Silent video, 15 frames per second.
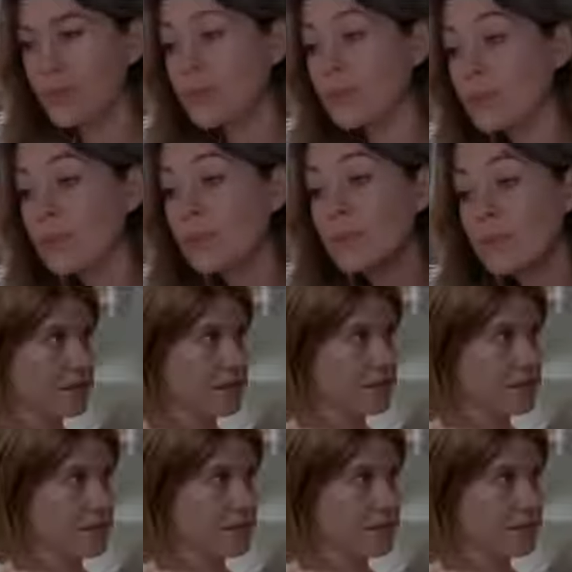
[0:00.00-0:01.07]
Mm
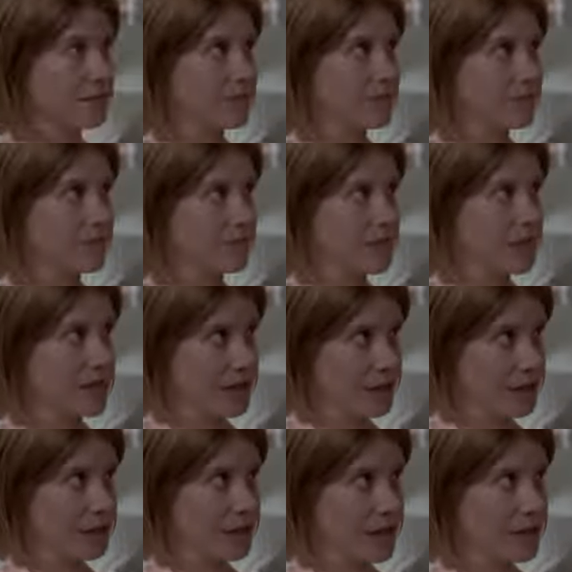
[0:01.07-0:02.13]
hmm Do
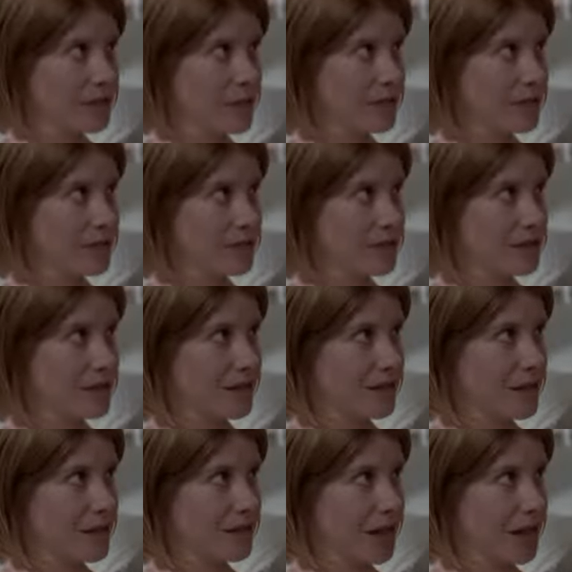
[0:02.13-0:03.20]
you think my baby's gonna
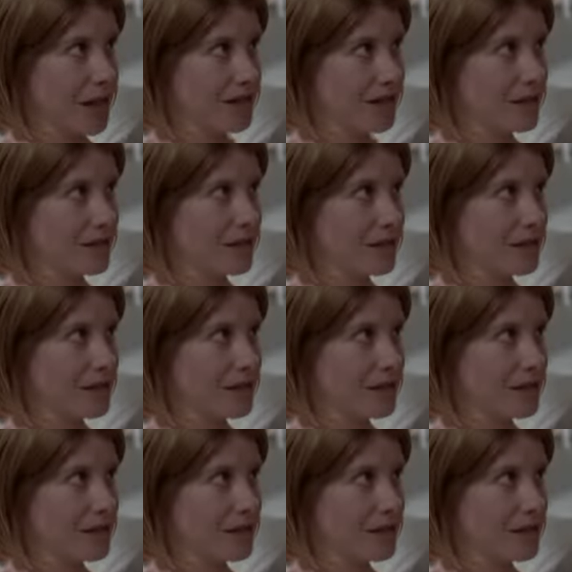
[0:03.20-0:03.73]
be okay?